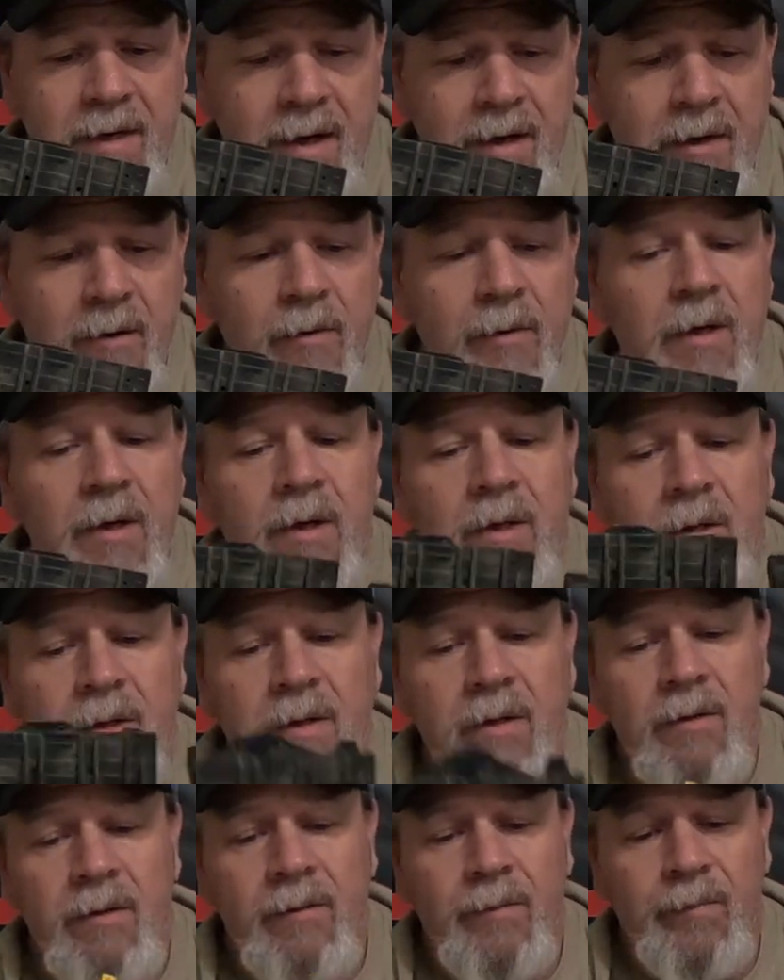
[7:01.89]
Now,
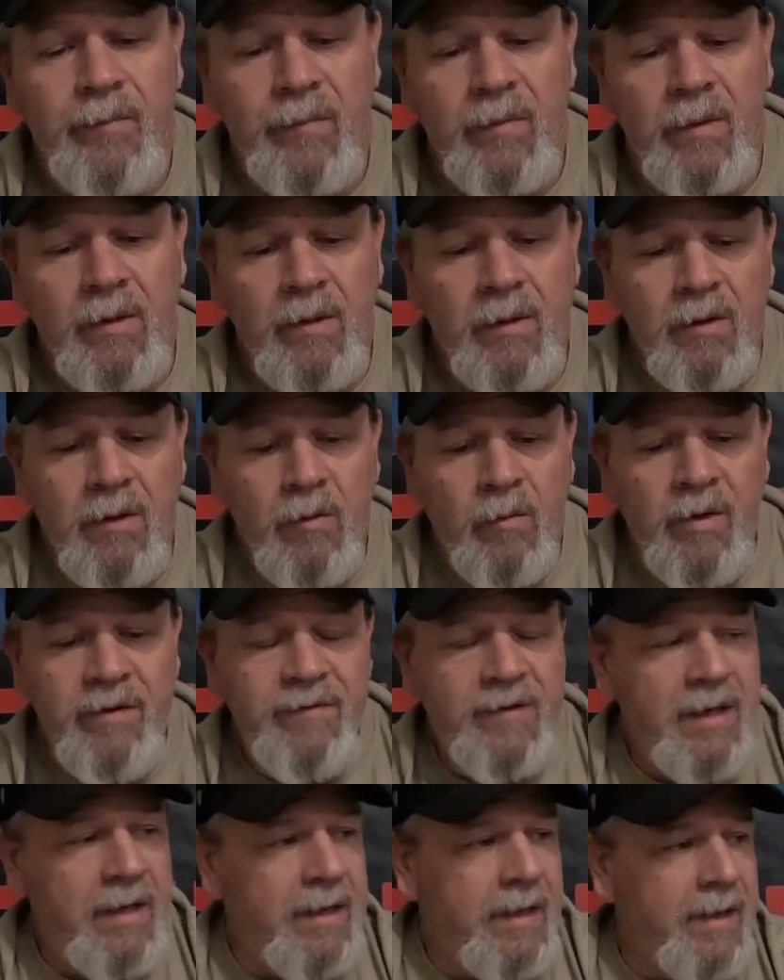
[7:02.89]

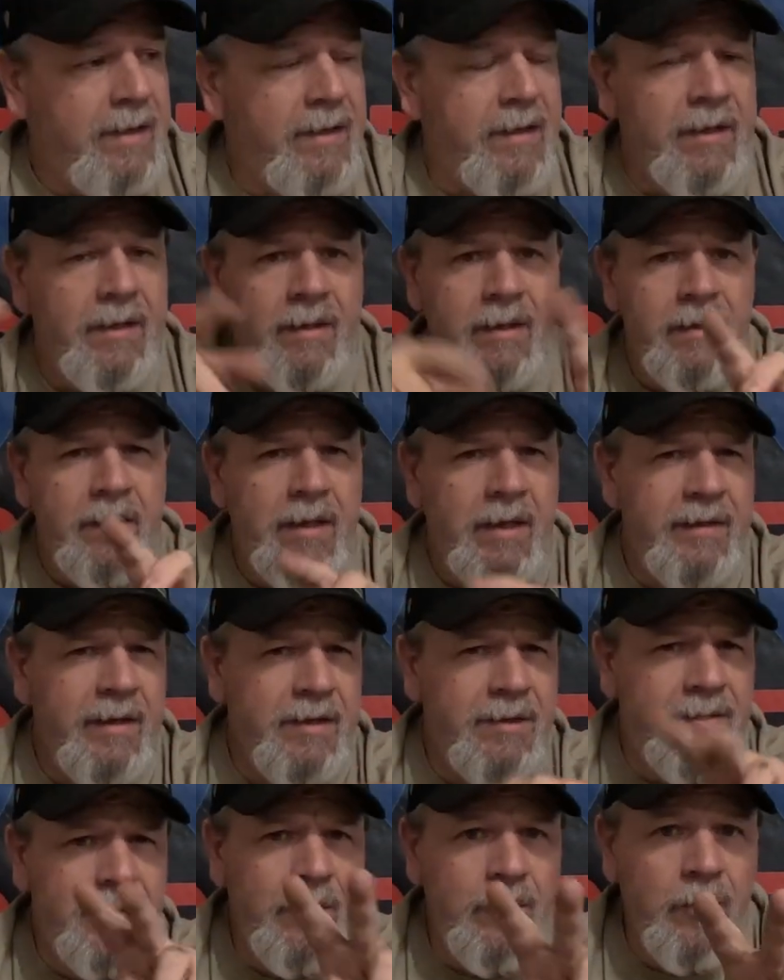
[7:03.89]
we've done, I
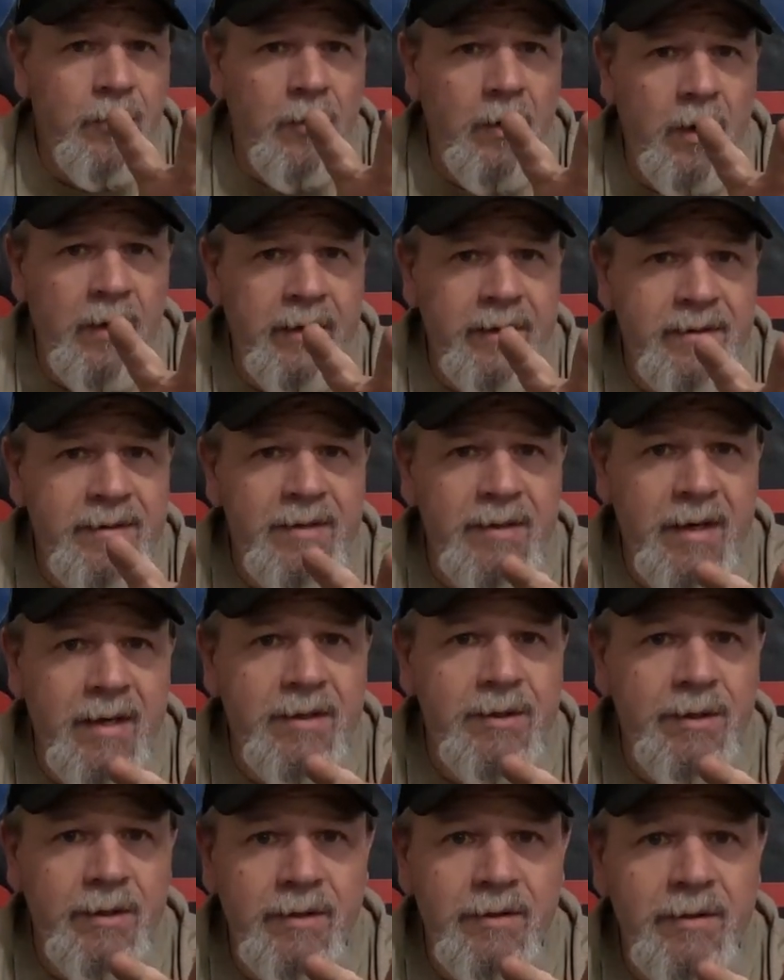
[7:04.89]
think, 2 crawling
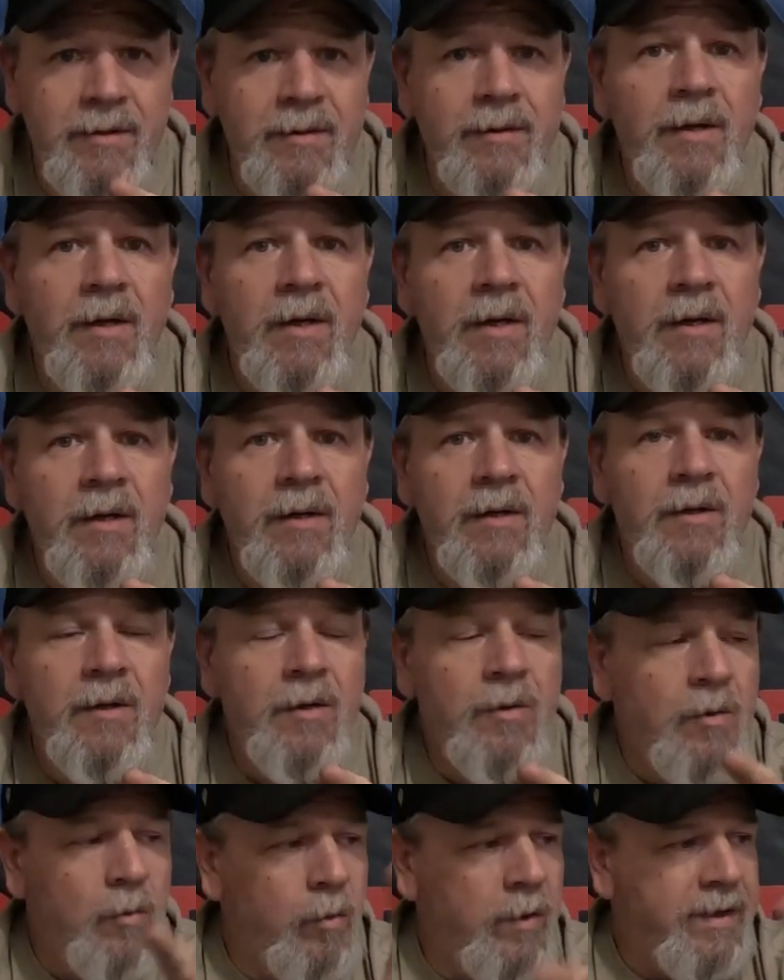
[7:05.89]
sessions
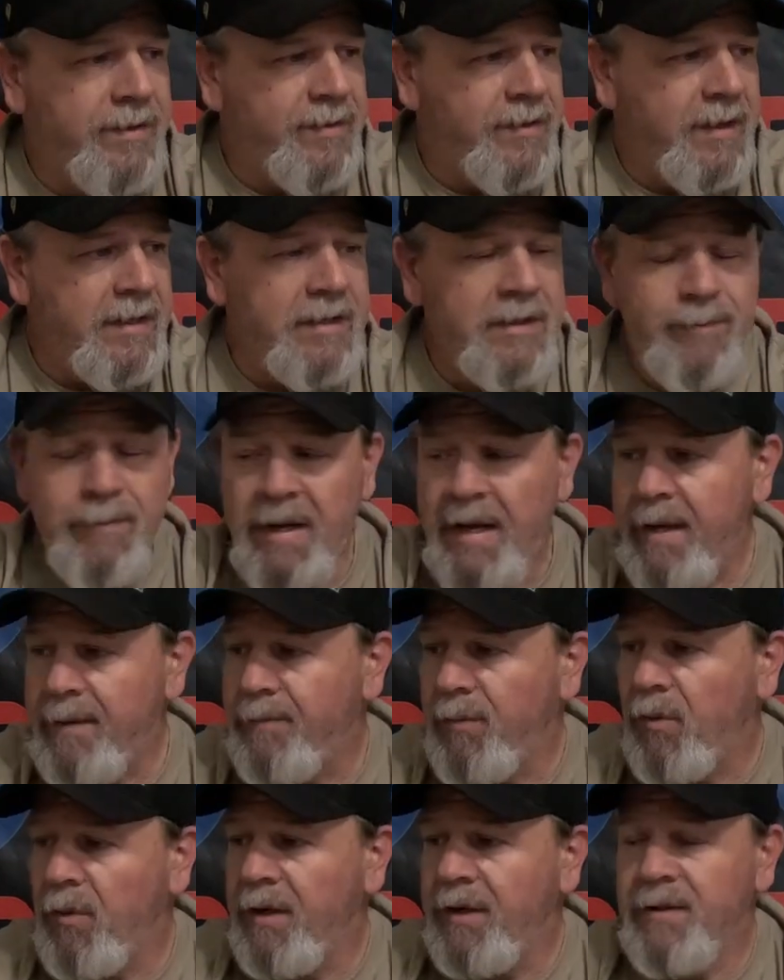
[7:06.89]
with these
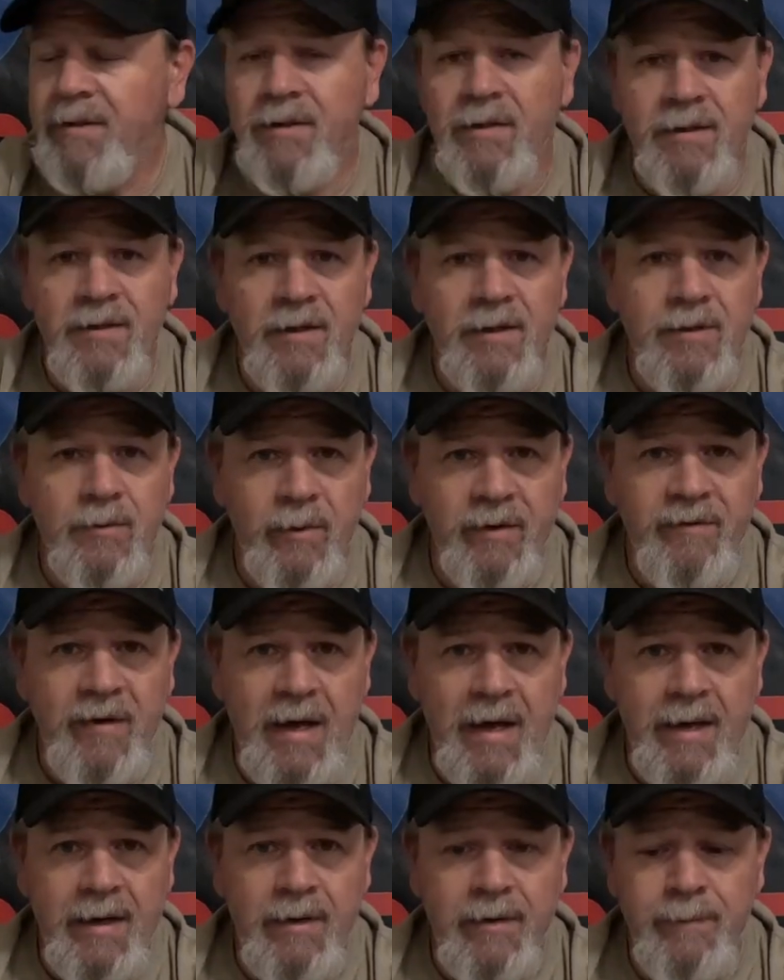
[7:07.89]
bad boys since we've
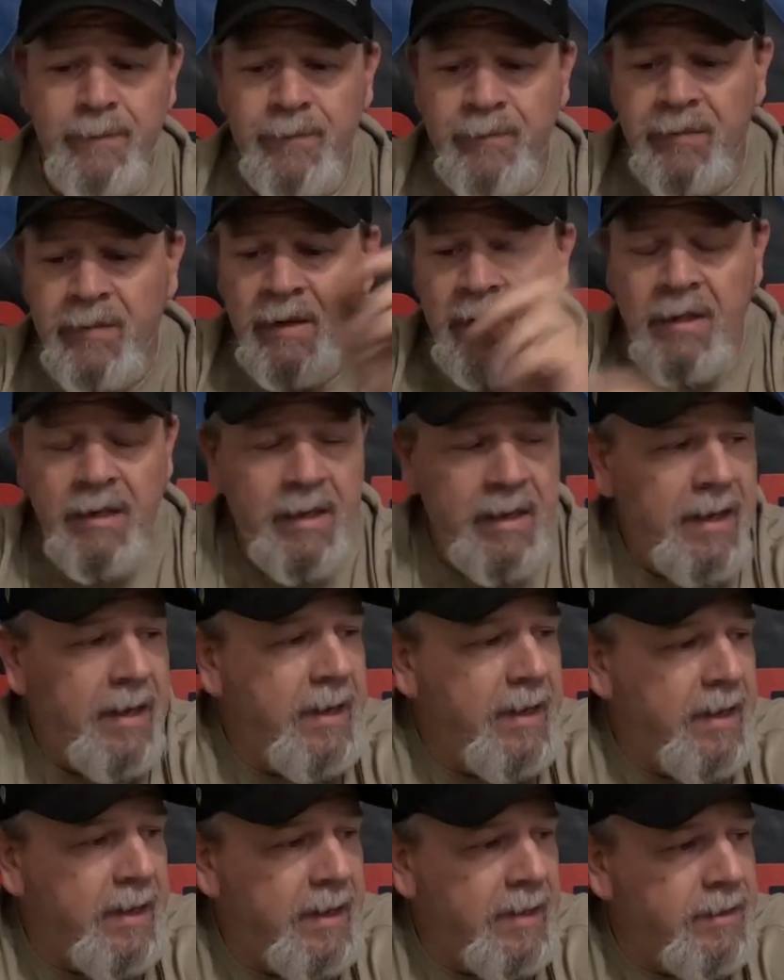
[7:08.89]
had them,
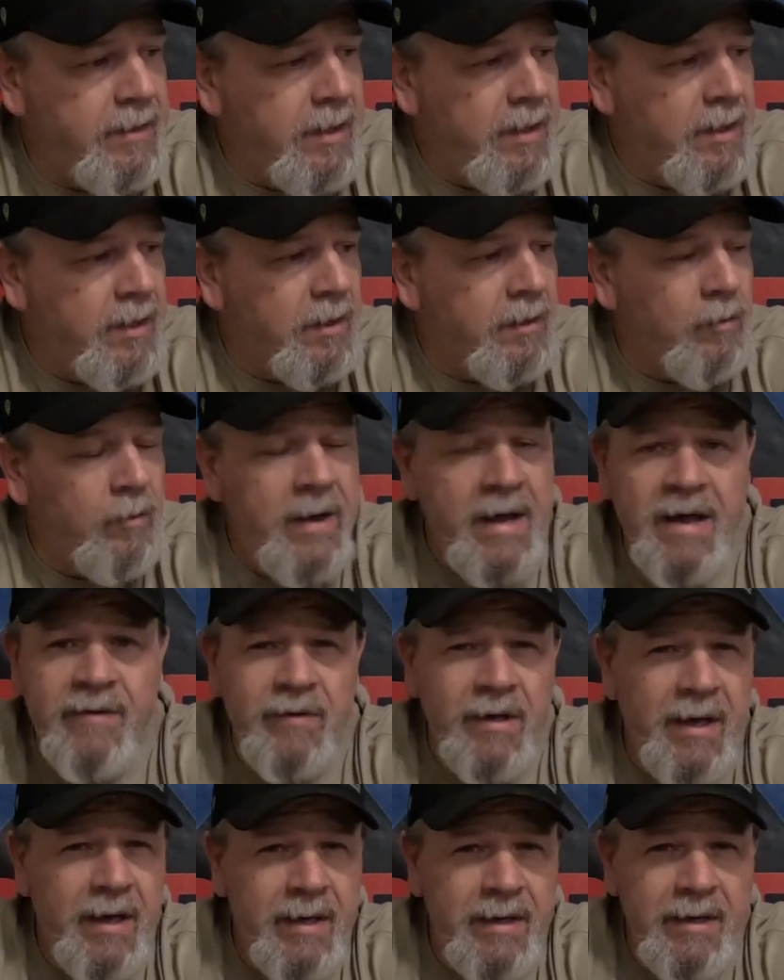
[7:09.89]
and we
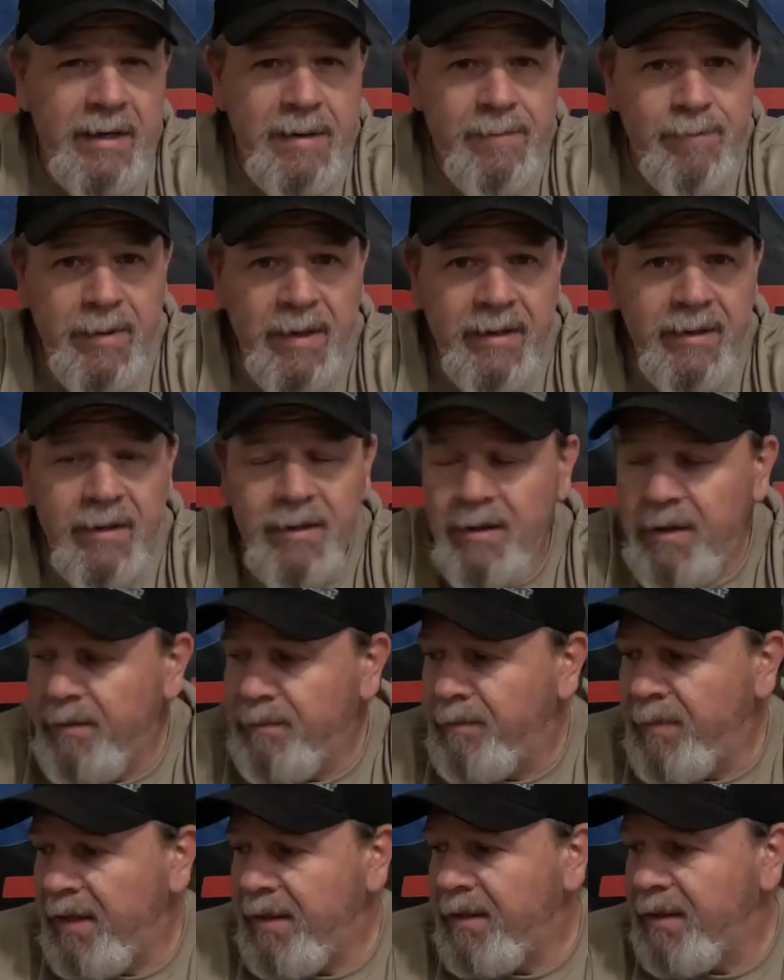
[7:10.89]
haven't had any
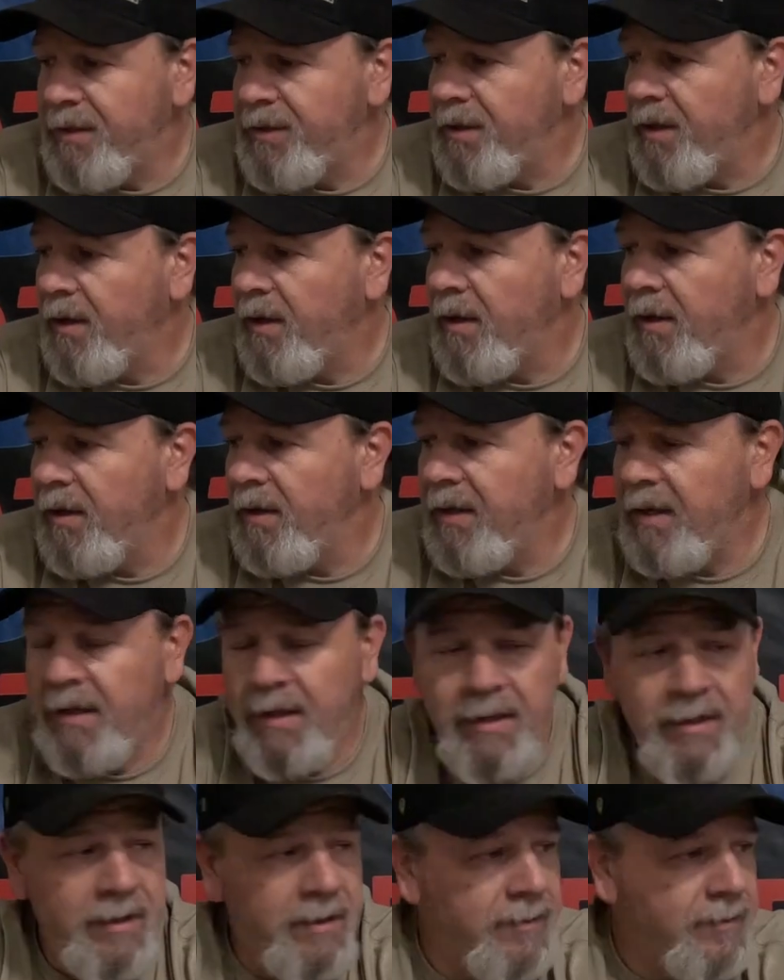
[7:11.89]
bendage on
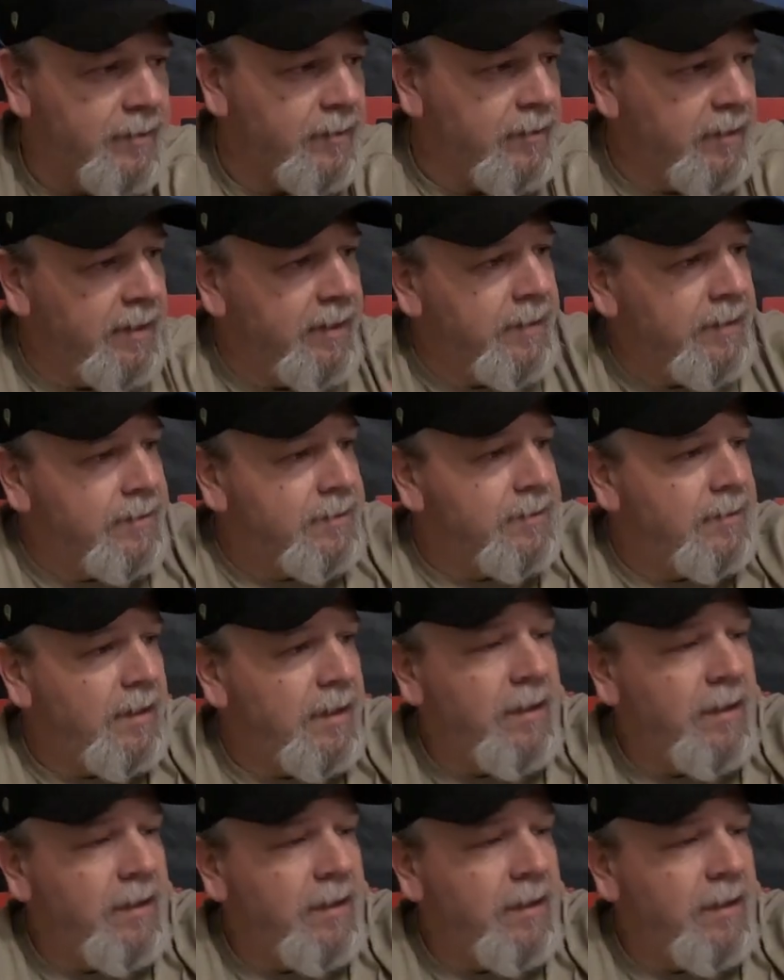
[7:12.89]
any of their links.